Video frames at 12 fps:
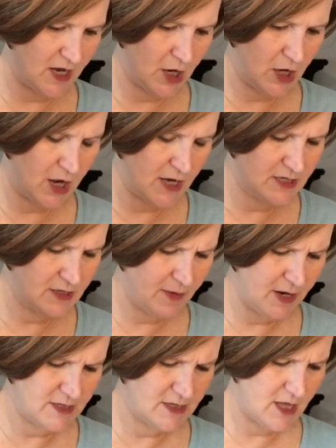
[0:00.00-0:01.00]
I could
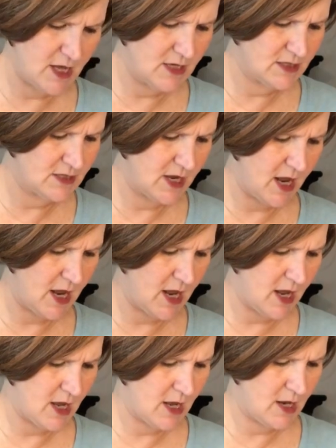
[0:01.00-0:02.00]
customize this
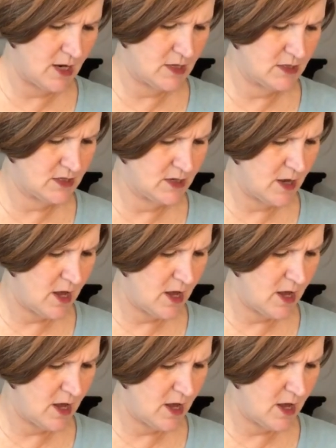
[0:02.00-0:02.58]
and